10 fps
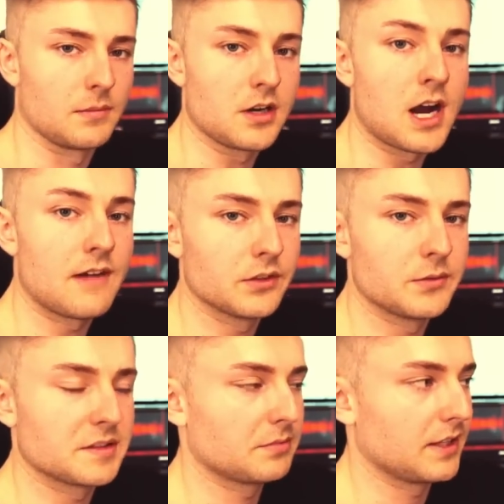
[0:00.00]

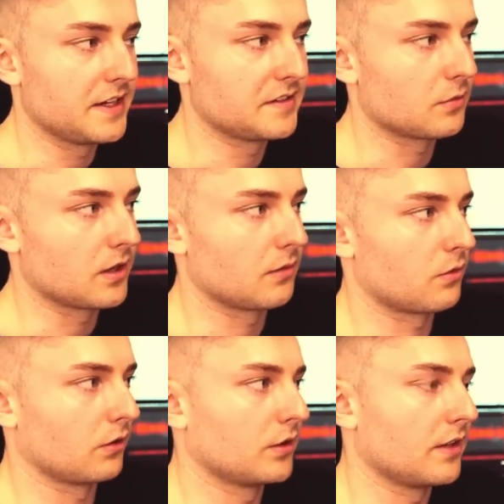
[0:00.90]
confluence plays where
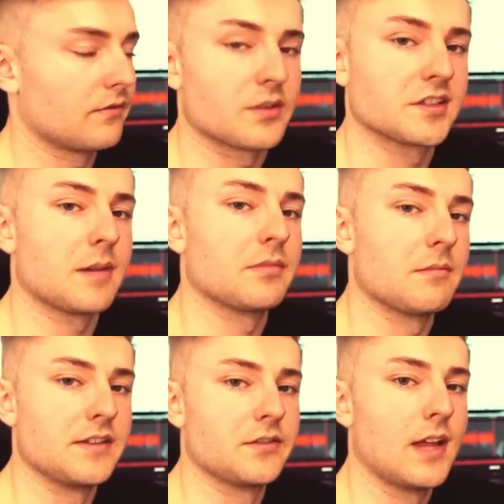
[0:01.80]
we're looking for
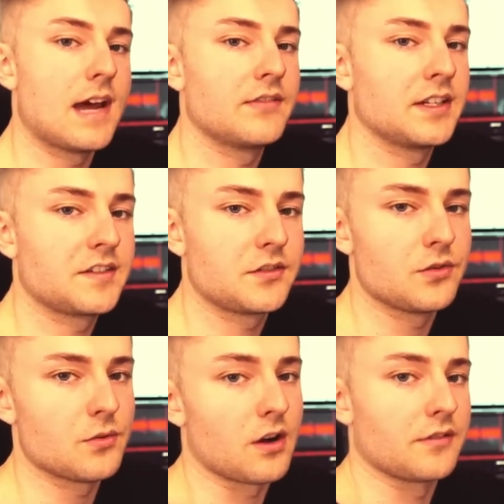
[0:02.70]
supplemental evidence
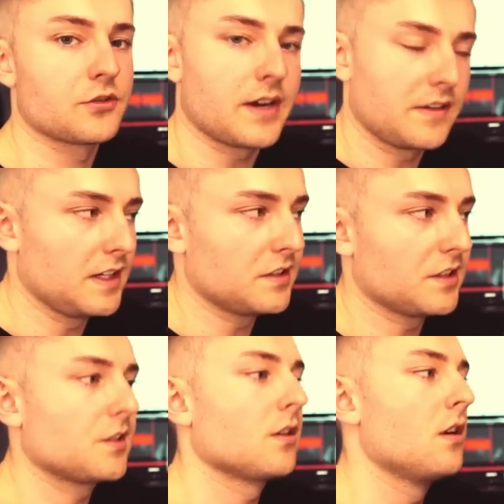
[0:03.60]
to our trade
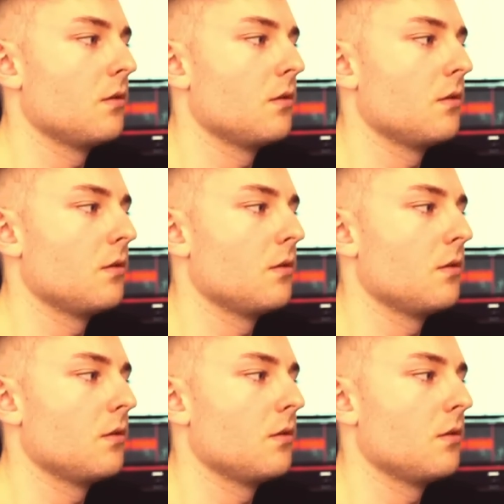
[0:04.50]
thesis.